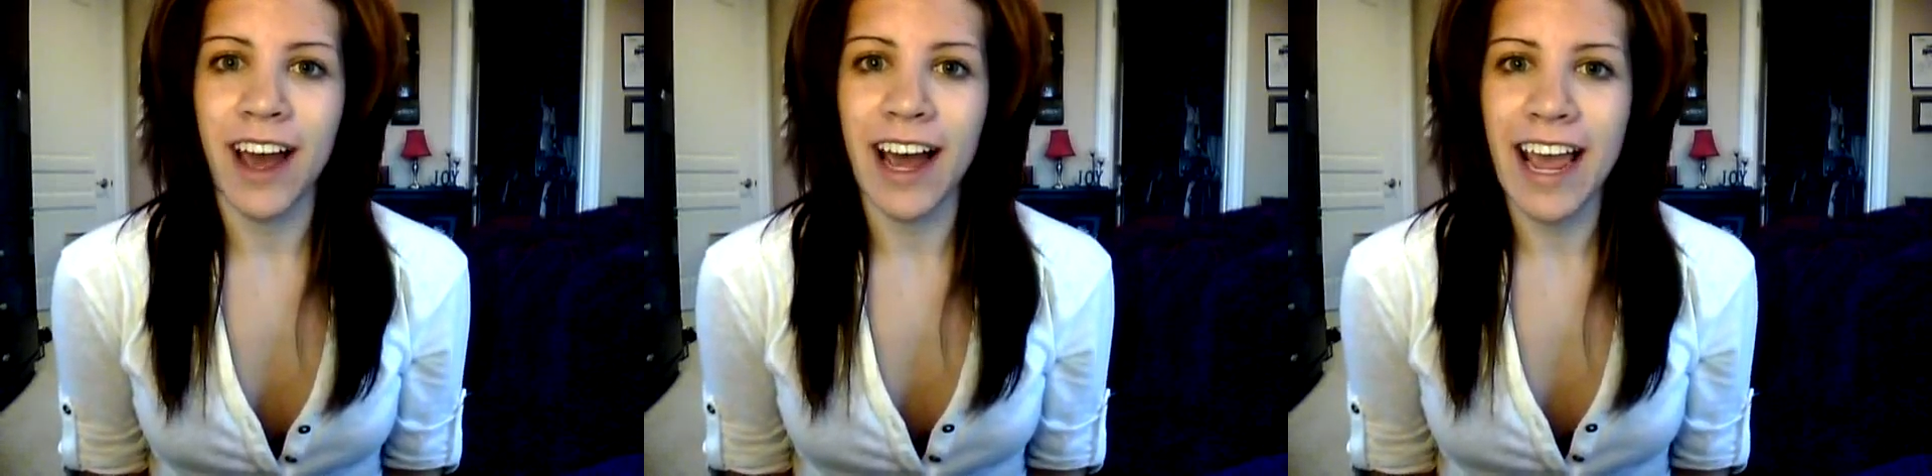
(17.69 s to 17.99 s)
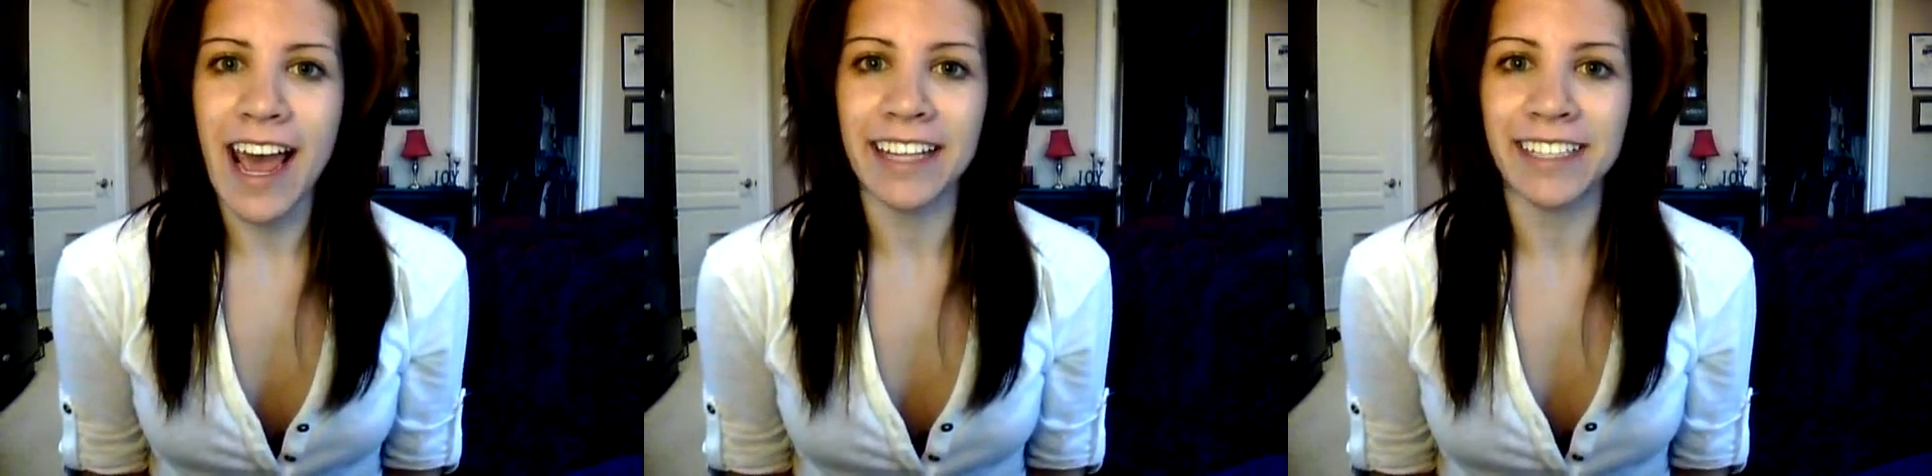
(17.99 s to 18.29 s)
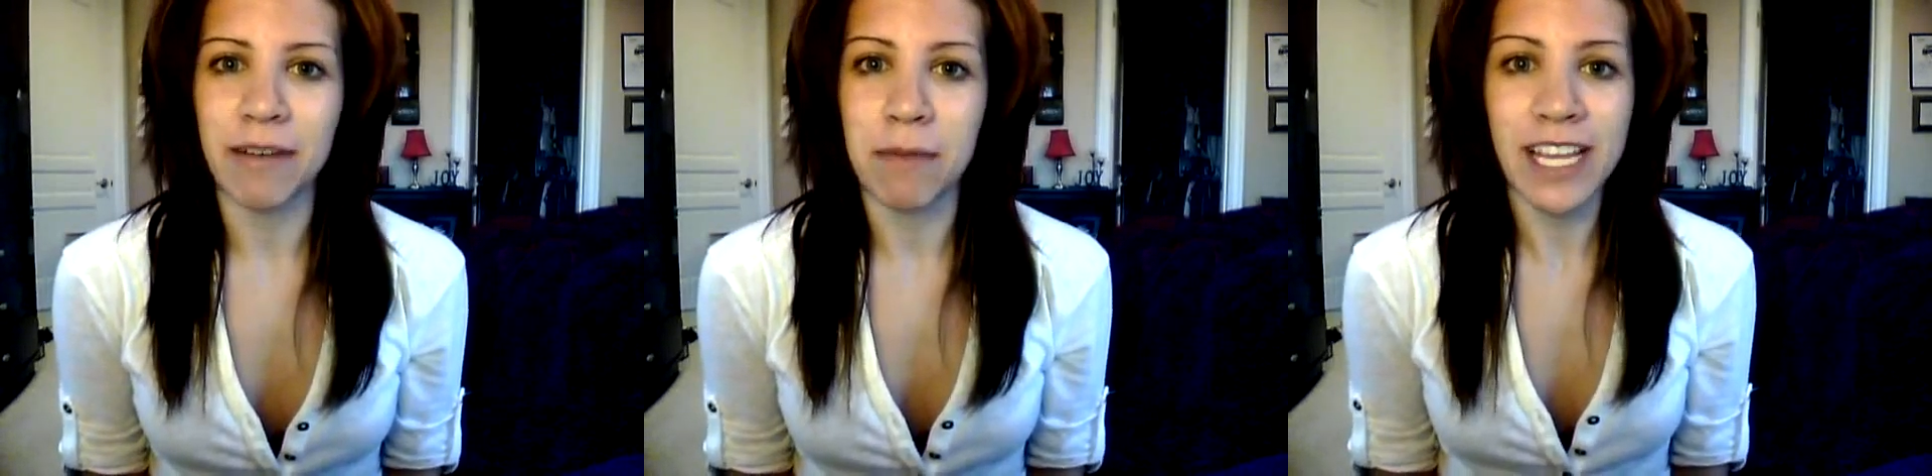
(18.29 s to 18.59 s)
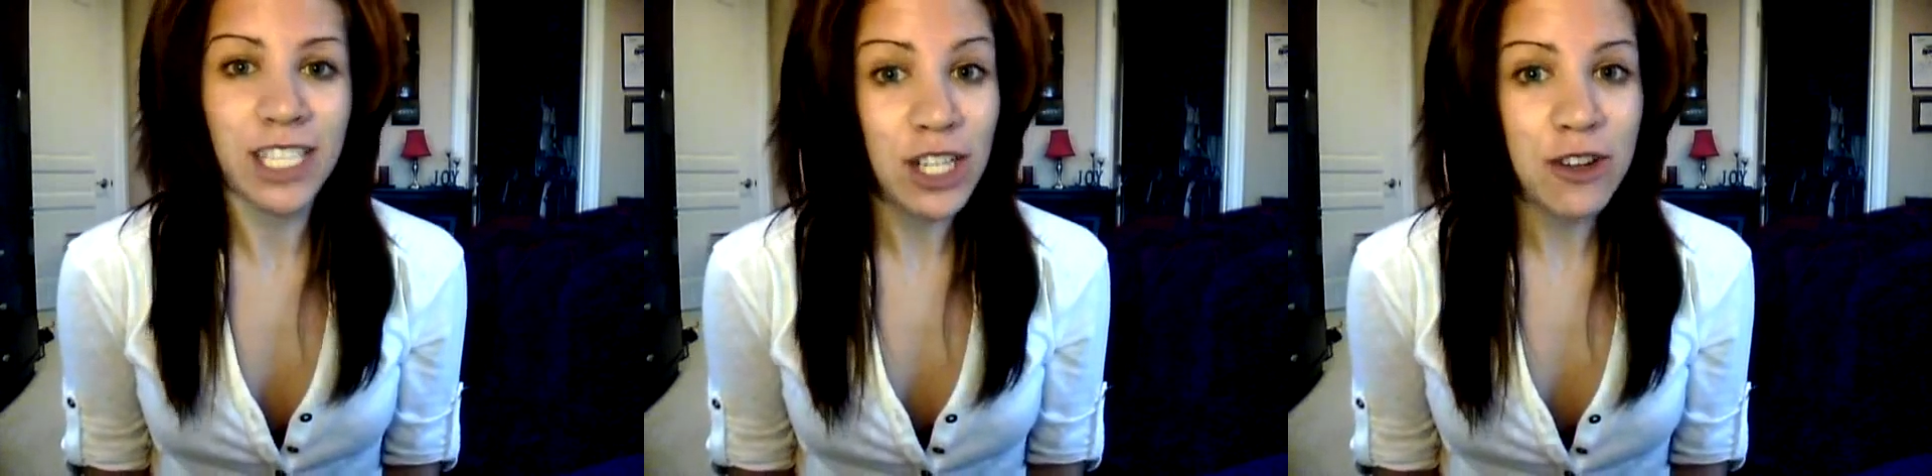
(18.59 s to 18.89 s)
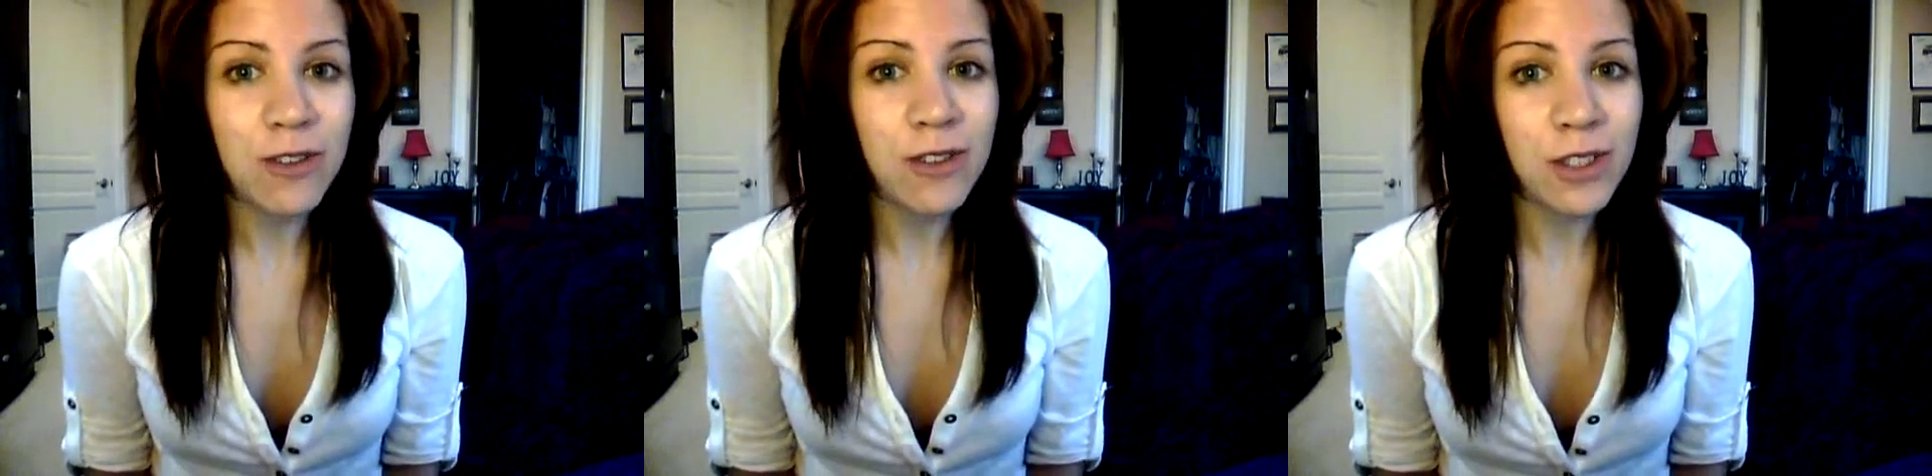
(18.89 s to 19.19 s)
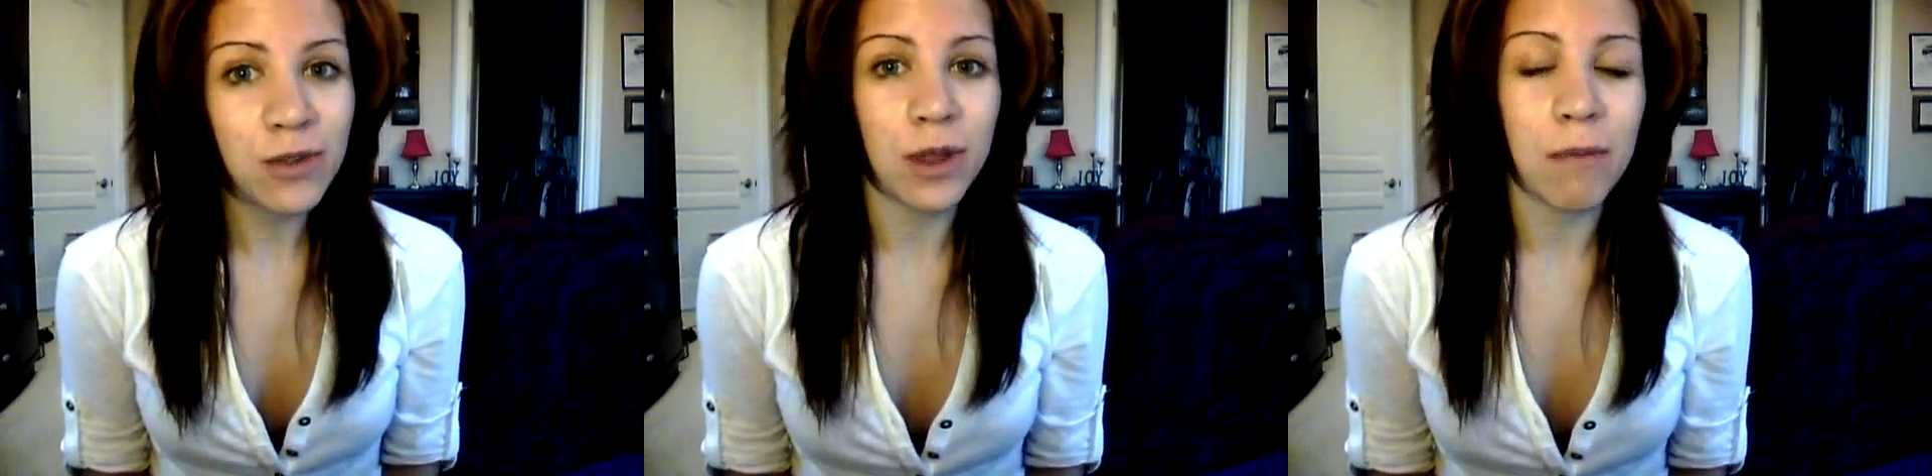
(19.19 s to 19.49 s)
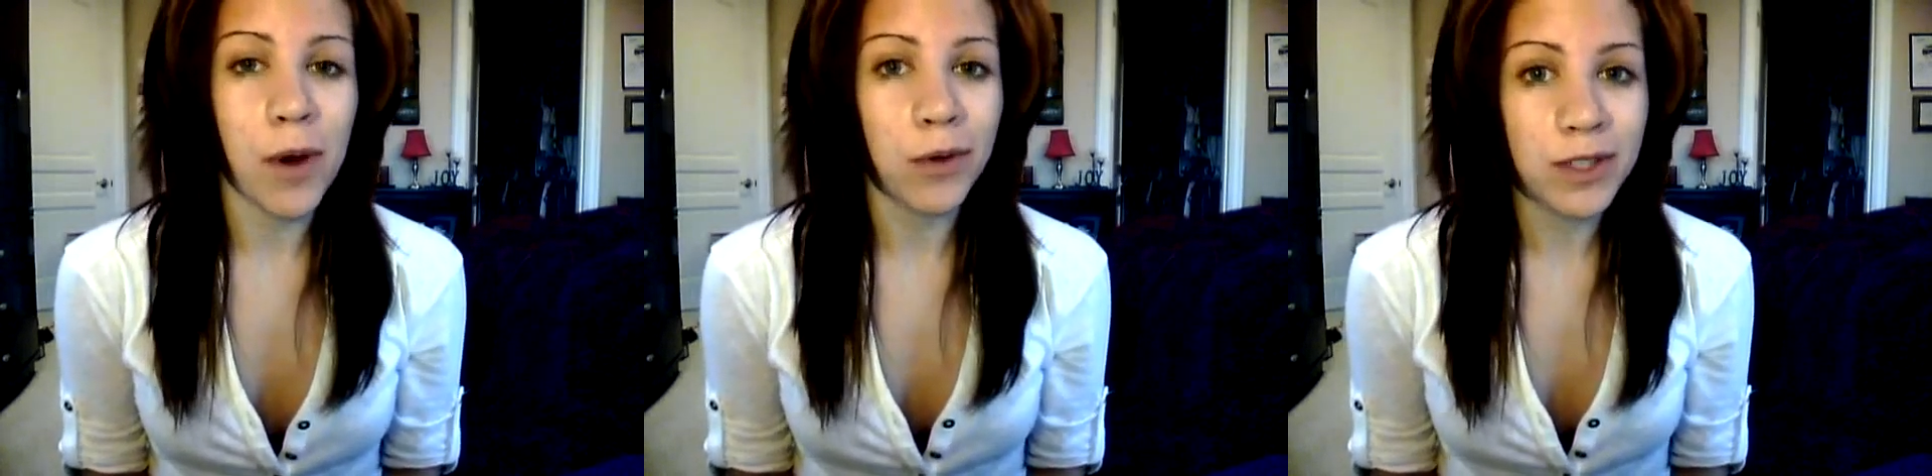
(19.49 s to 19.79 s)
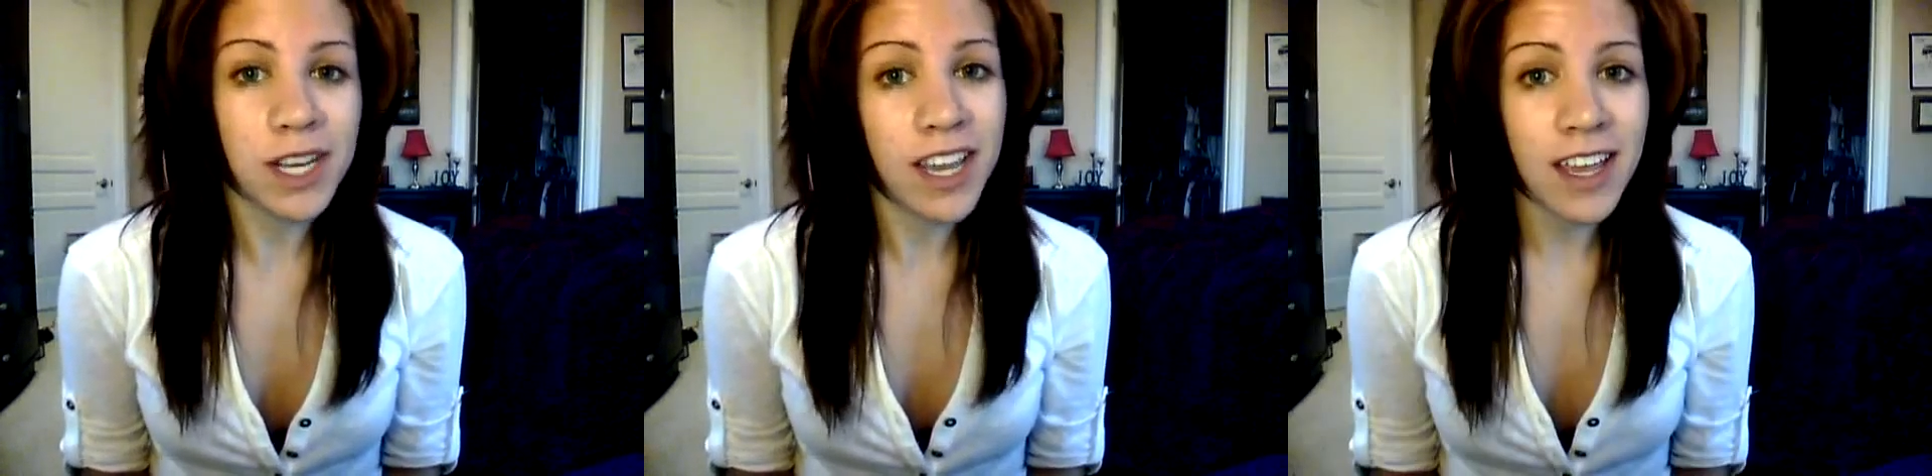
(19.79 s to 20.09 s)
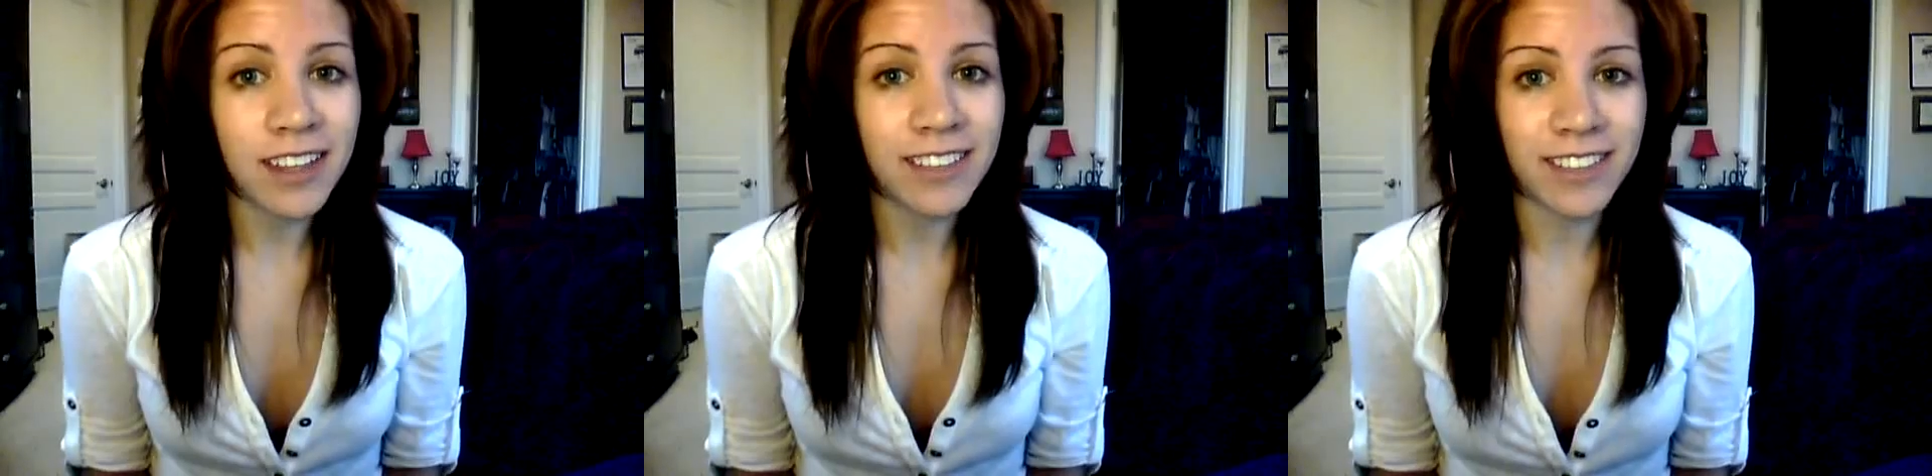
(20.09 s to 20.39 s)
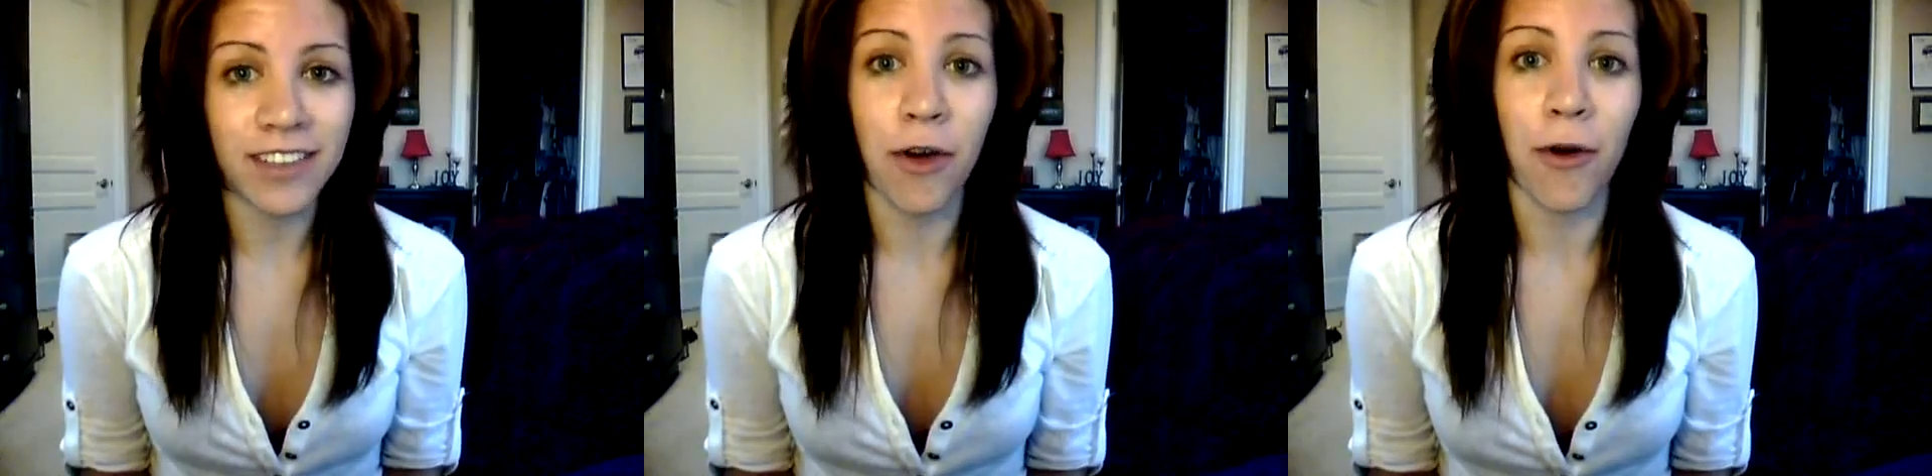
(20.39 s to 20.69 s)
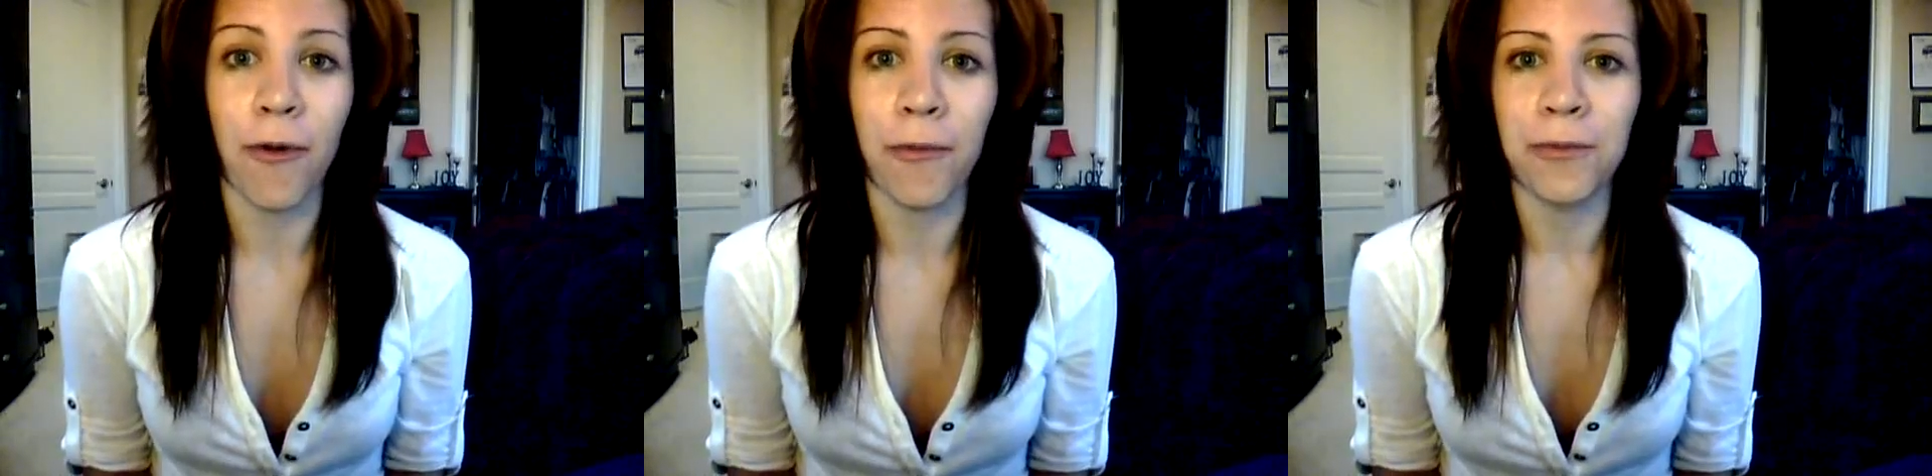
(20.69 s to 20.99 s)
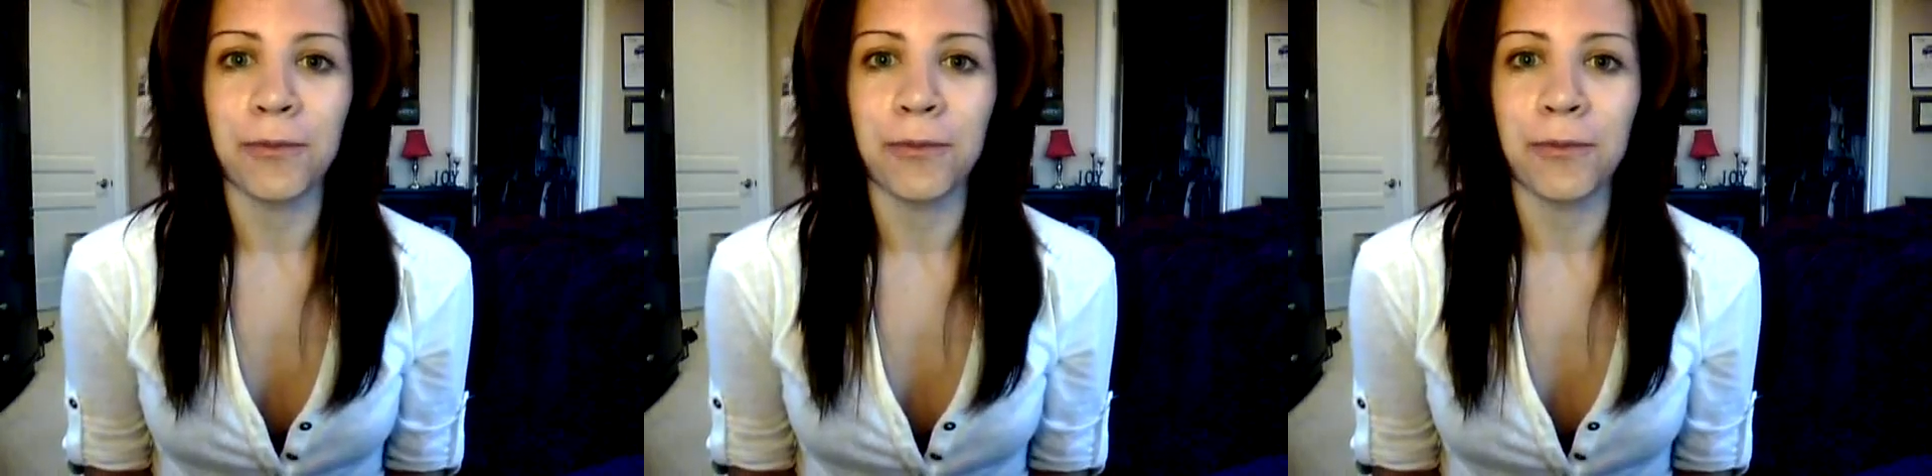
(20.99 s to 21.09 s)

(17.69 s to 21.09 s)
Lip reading: I had some issues with posting it, so